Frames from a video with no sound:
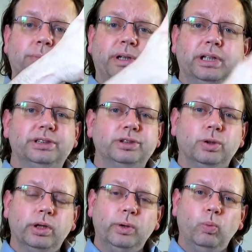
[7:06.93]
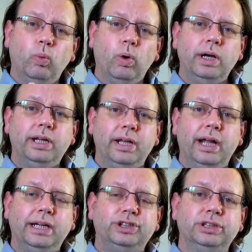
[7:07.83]
And because there's only one
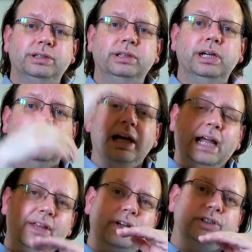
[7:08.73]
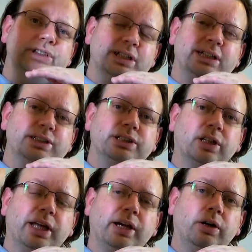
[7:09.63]
connection and there's an
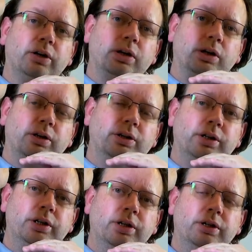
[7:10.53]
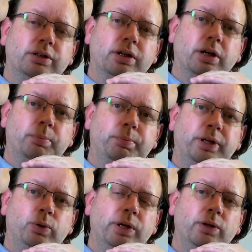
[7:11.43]
insulator
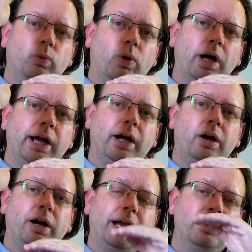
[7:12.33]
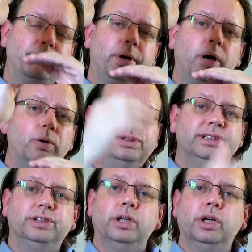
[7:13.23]
between the wire and the post,
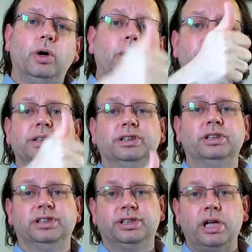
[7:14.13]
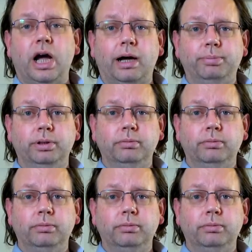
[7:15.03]
it's going to go up and it's going to stop.